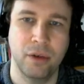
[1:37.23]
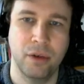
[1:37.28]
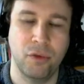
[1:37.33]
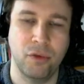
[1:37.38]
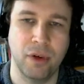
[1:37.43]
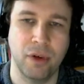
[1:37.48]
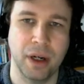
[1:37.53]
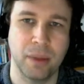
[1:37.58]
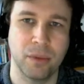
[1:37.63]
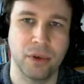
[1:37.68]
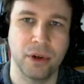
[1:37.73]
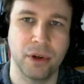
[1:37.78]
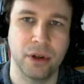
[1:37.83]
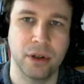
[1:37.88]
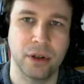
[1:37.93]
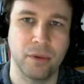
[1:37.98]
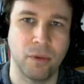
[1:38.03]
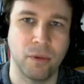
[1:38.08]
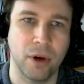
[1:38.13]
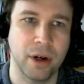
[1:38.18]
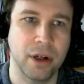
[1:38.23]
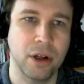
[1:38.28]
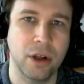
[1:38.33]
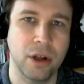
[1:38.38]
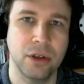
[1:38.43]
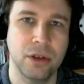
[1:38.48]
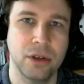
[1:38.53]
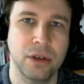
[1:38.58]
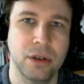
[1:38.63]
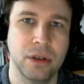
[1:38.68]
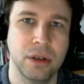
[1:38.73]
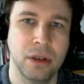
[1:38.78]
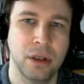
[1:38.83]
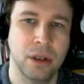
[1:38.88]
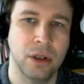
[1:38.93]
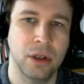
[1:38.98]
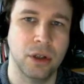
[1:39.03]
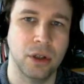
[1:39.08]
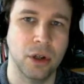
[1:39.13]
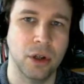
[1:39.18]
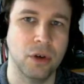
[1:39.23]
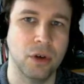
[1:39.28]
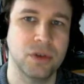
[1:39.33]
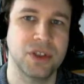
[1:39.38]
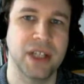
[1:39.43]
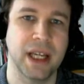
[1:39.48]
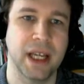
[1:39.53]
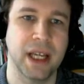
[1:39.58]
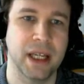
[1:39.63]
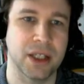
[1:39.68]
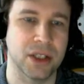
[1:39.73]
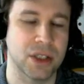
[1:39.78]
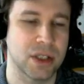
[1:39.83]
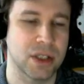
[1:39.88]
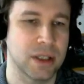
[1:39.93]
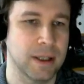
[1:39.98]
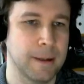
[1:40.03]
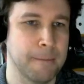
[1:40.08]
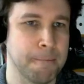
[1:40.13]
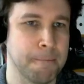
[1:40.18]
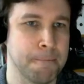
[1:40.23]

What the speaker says: framework running on Node.js.